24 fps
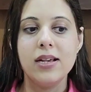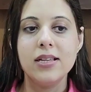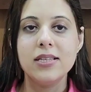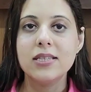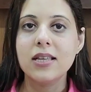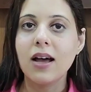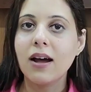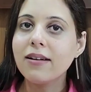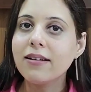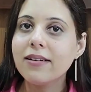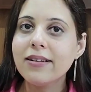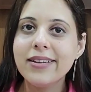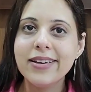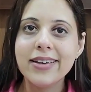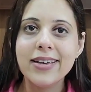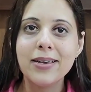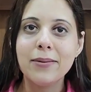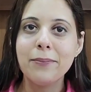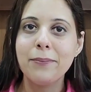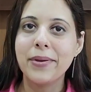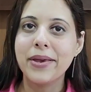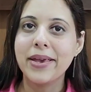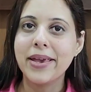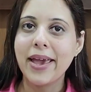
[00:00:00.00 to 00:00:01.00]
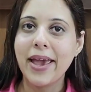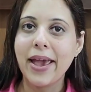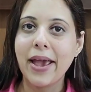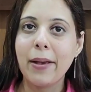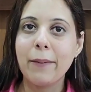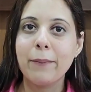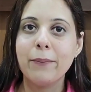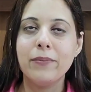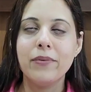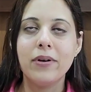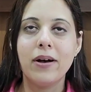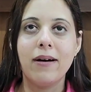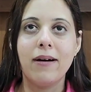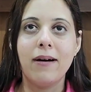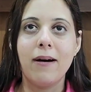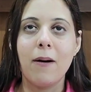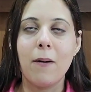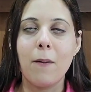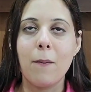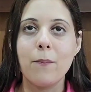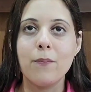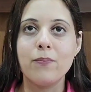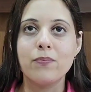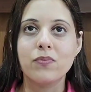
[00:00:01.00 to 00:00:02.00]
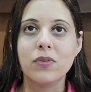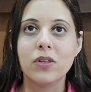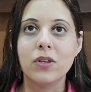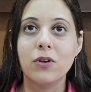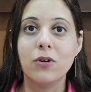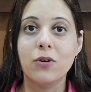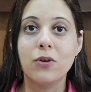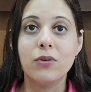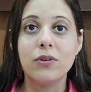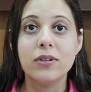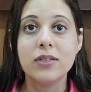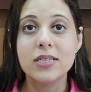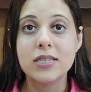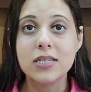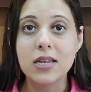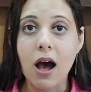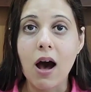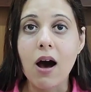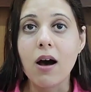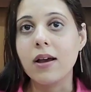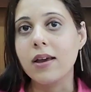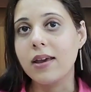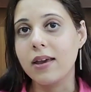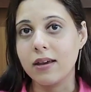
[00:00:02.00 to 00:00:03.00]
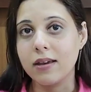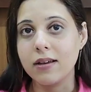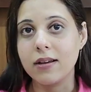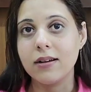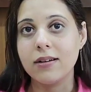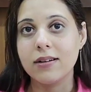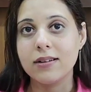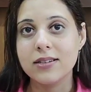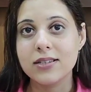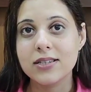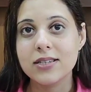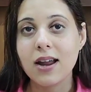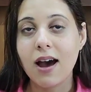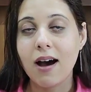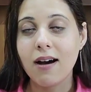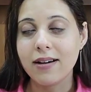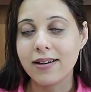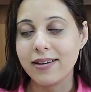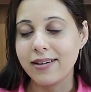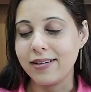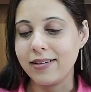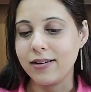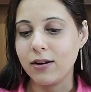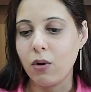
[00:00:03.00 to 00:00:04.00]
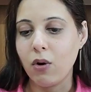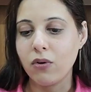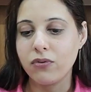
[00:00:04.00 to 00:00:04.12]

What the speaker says: suddenly he became, the star kid.